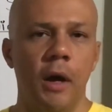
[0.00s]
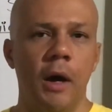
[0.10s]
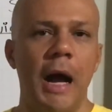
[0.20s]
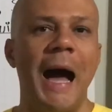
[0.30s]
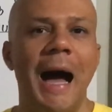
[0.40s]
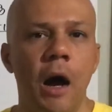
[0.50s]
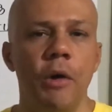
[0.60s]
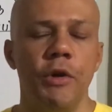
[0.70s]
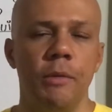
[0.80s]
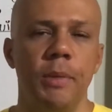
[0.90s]

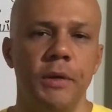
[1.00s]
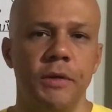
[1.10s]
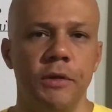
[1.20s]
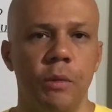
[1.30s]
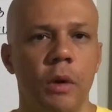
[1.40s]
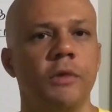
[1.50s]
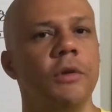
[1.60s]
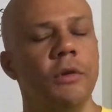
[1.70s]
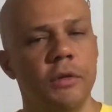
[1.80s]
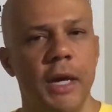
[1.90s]
how your business works. So
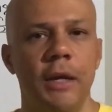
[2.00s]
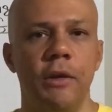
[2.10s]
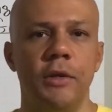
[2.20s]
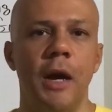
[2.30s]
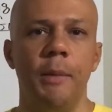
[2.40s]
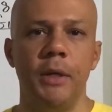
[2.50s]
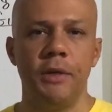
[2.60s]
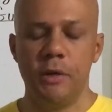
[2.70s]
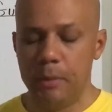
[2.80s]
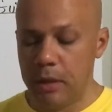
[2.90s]
you take your time. It
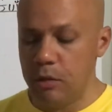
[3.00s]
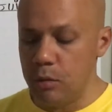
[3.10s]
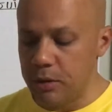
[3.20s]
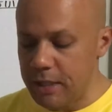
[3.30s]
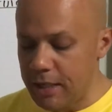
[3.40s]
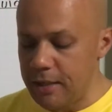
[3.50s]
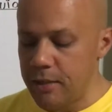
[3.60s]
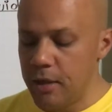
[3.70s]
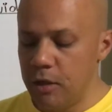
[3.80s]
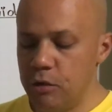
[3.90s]
doesn't mean
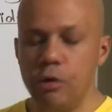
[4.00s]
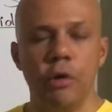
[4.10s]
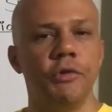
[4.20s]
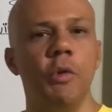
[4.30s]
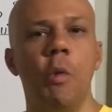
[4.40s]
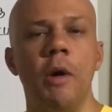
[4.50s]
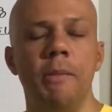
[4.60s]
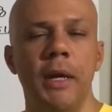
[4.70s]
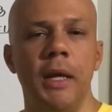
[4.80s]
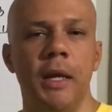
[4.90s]
you go to one
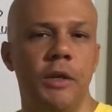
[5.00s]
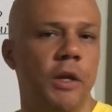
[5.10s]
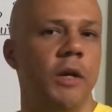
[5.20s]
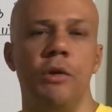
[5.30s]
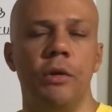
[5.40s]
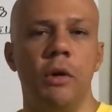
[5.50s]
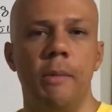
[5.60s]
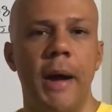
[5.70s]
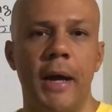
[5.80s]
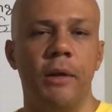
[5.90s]
meeting and you don't go
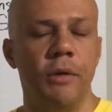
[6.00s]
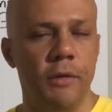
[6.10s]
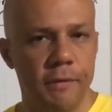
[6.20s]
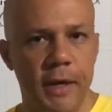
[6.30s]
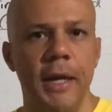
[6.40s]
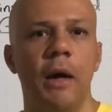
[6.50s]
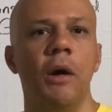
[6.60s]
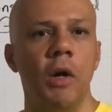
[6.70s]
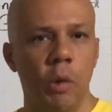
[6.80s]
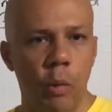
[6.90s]
back. No, you find
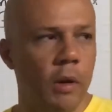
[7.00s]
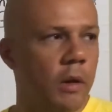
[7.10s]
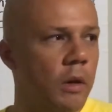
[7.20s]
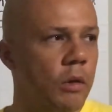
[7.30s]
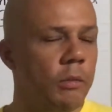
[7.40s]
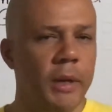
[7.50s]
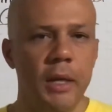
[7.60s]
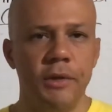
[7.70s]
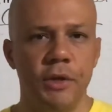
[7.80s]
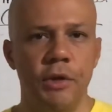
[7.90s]
out one of the local
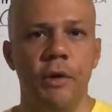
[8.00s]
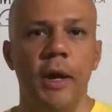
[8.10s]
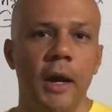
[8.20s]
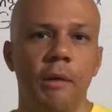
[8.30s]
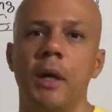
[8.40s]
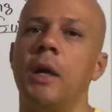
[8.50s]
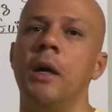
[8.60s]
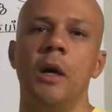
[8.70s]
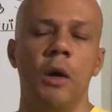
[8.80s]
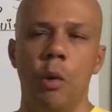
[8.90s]
meetings in your area,
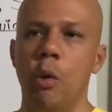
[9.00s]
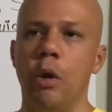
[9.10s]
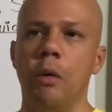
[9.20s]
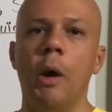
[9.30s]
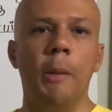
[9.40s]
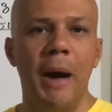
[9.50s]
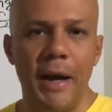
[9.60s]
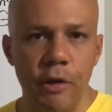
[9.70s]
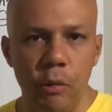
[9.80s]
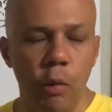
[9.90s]
or
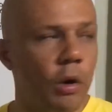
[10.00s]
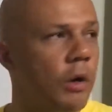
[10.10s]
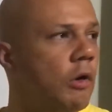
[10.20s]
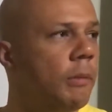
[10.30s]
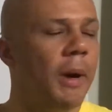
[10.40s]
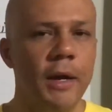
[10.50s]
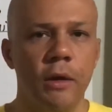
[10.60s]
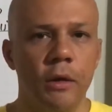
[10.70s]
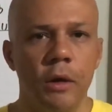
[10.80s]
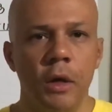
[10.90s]
by your work, or by
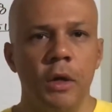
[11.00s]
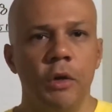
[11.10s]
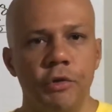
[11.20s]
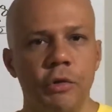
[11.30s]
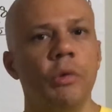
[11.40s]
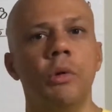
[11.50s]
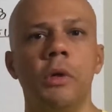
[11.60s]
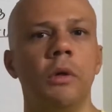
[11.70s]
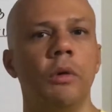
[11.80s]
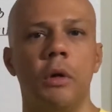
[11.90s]
your
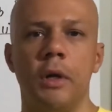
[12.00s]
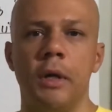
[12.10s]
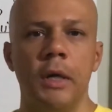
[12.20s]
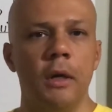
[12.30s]
school, or